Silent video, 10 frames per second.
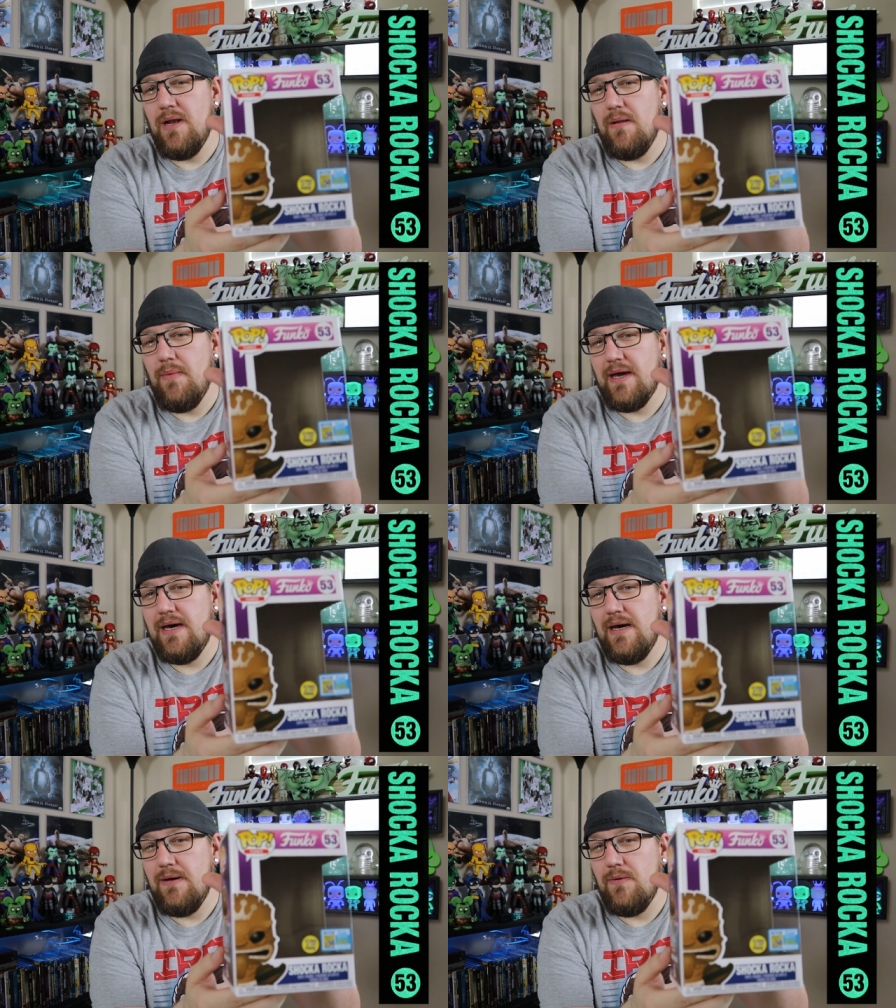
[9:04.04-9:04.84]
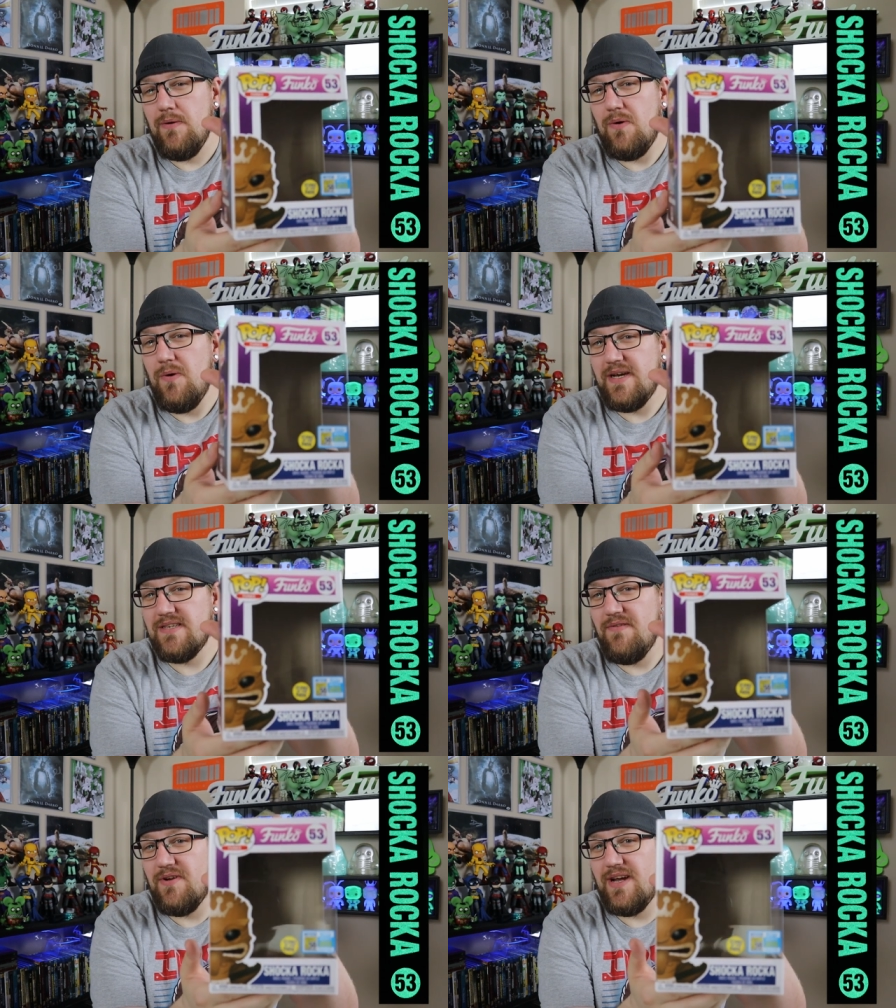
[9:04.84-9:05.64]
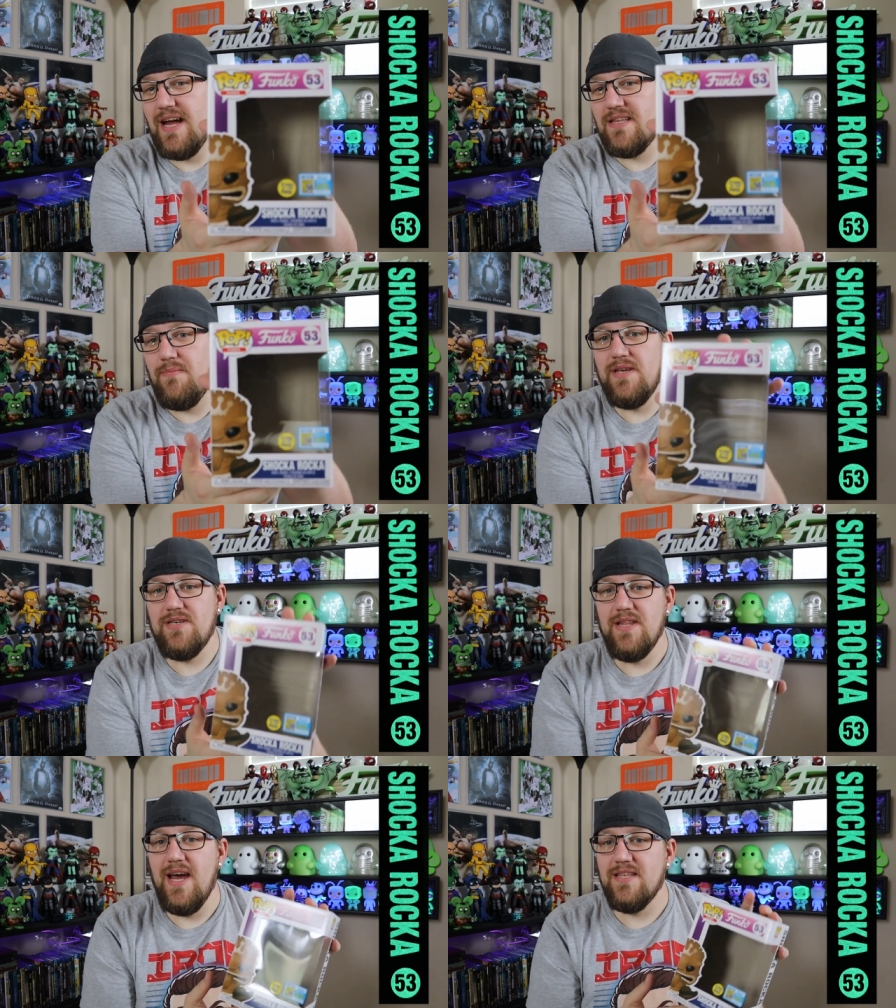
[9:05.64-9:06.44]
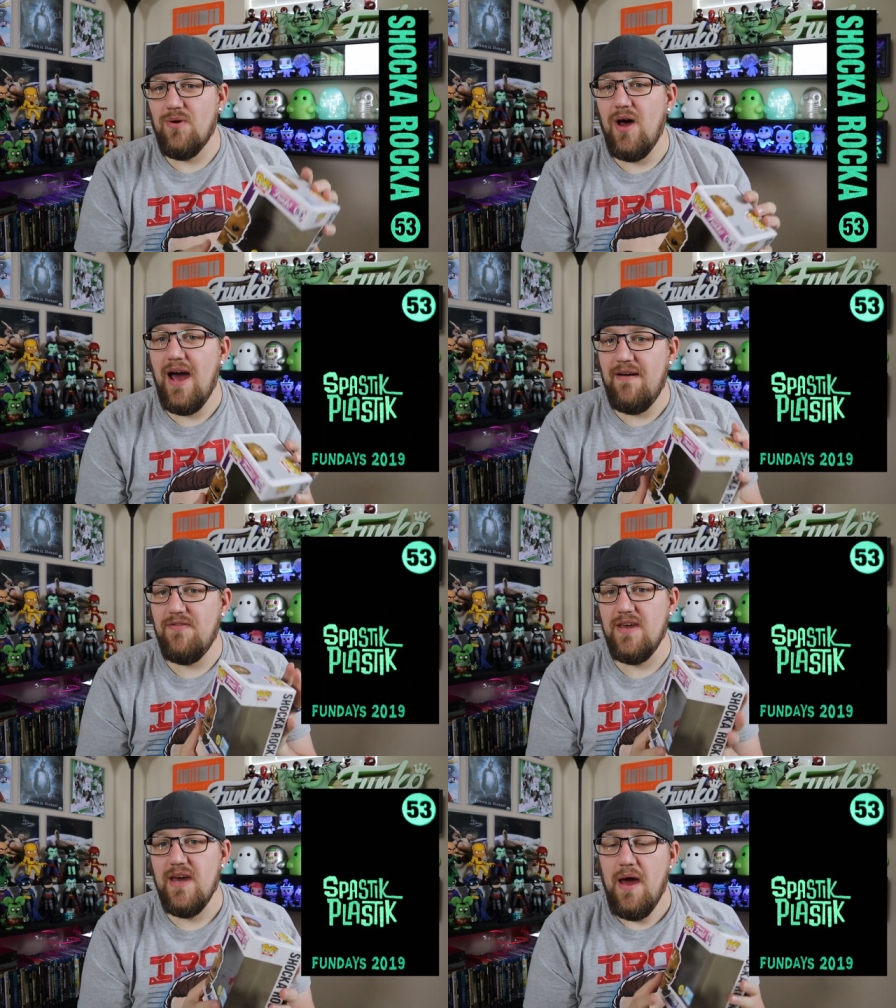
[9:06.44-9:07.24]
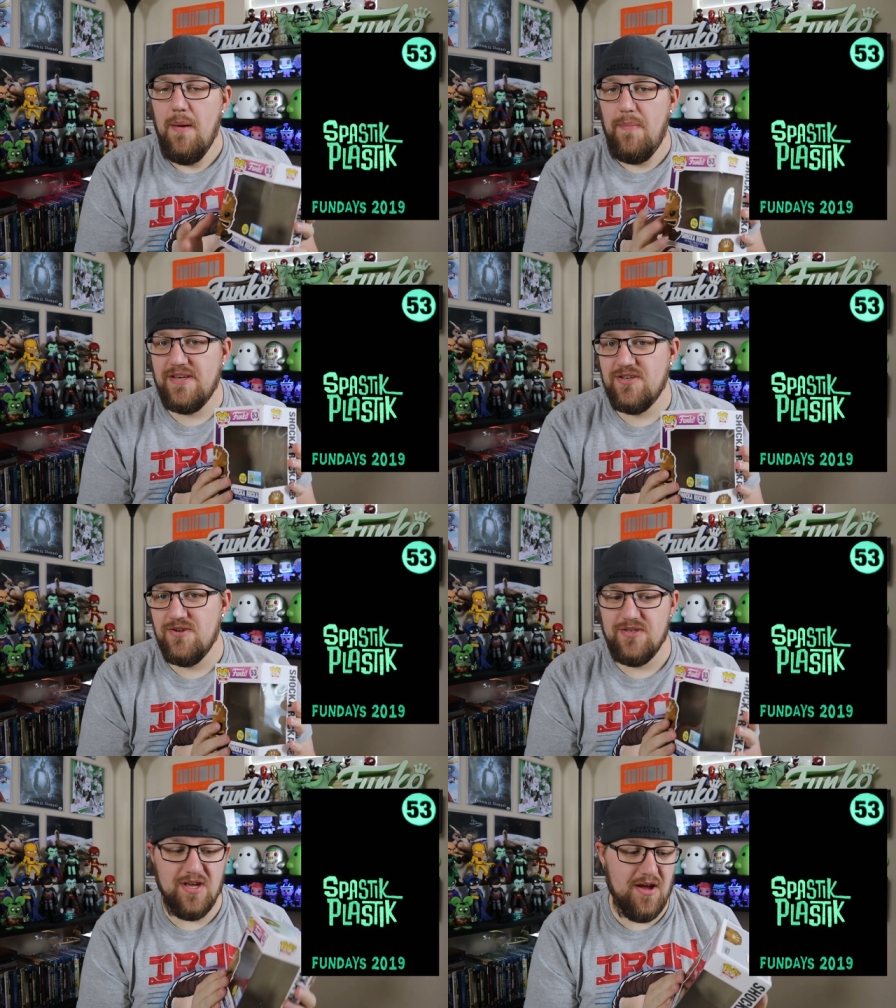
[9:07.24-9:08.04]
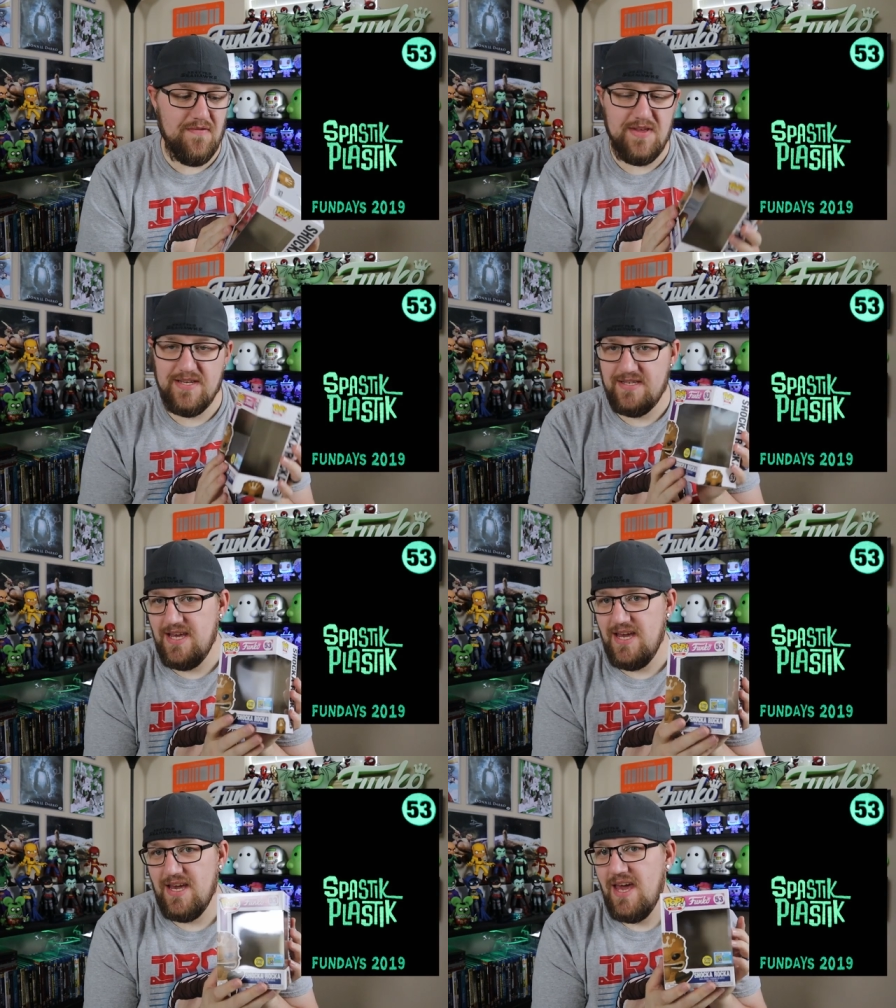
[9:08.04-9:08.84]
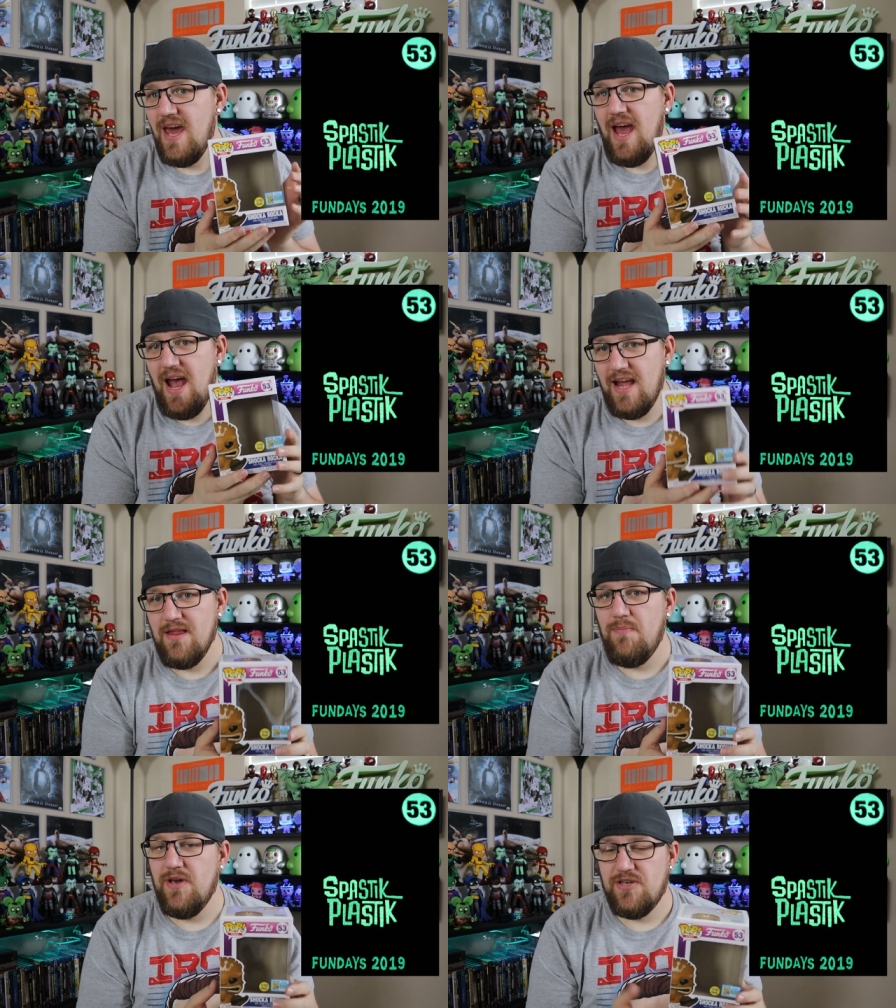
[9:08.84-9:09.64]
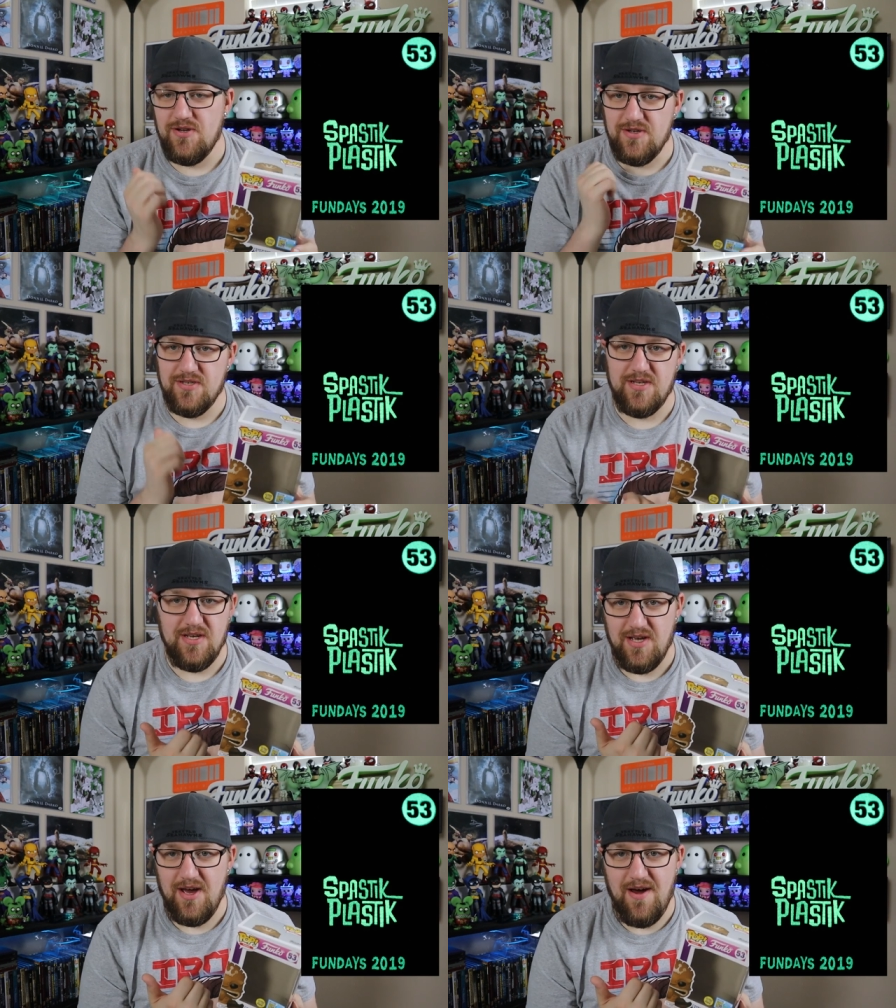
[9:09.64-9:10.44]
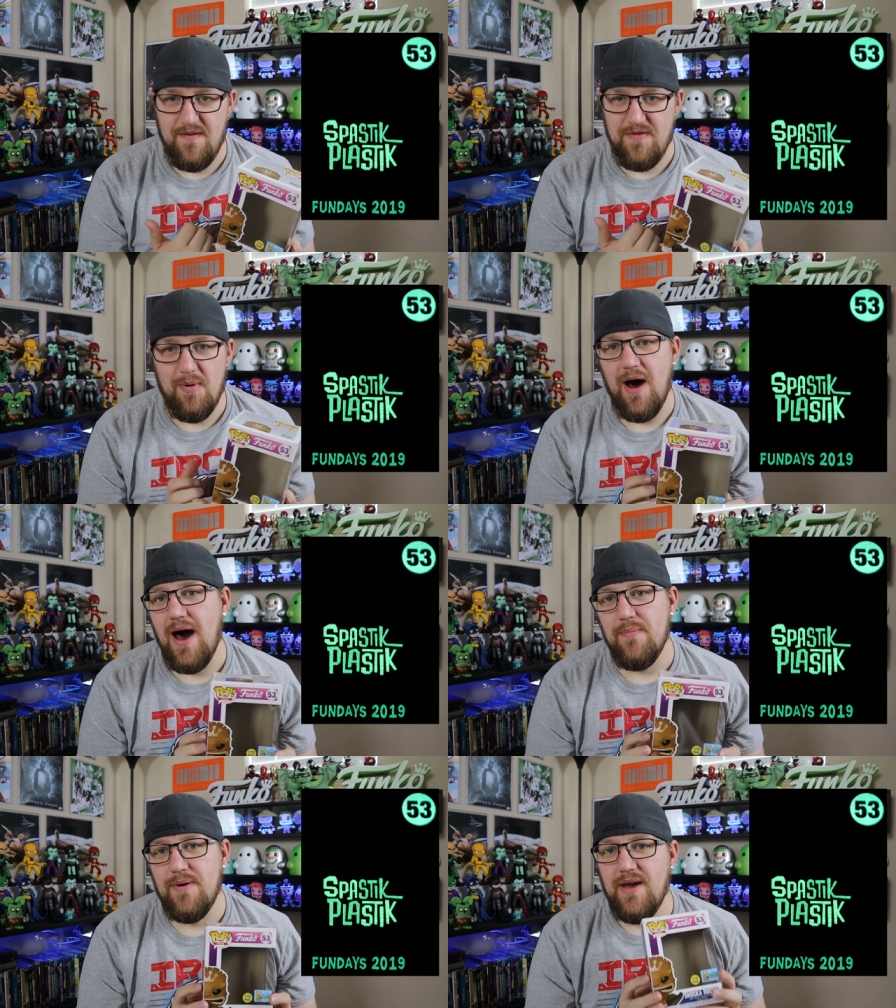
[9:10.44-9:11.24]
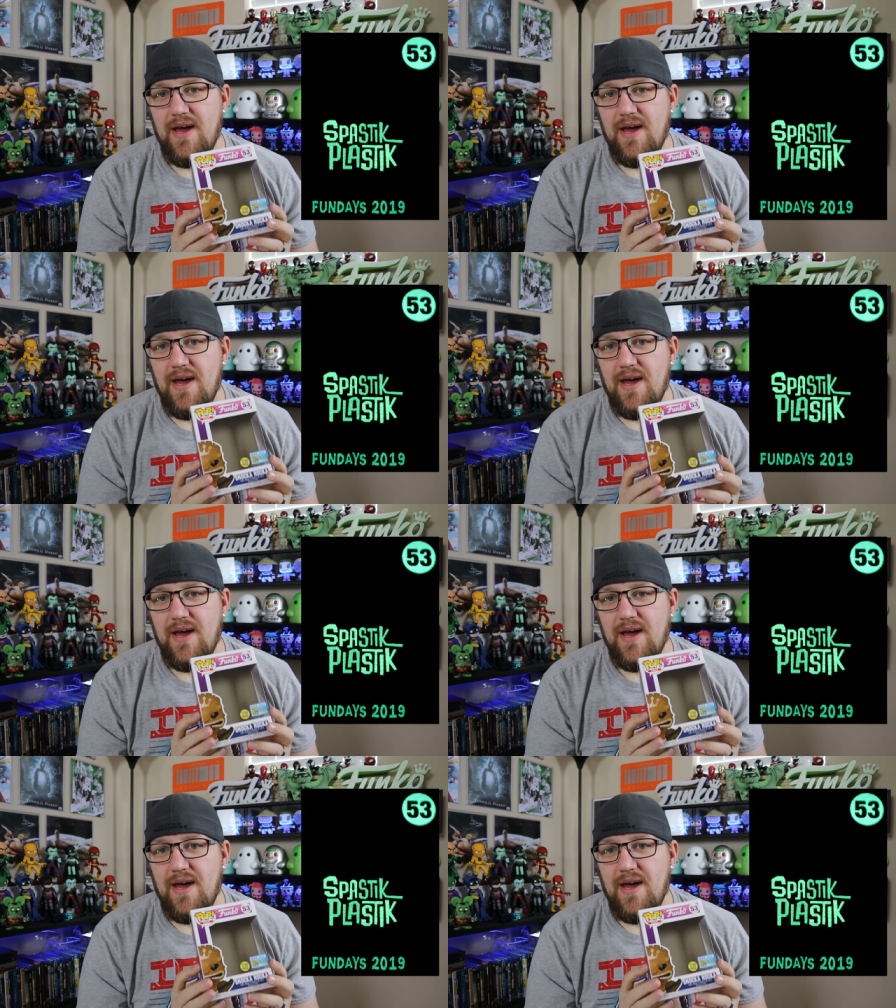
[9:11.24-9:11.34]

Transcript: middle of my cut real quick because I forgot to mention that. So I'll have the pictures of this thing and the pictures of the Pop.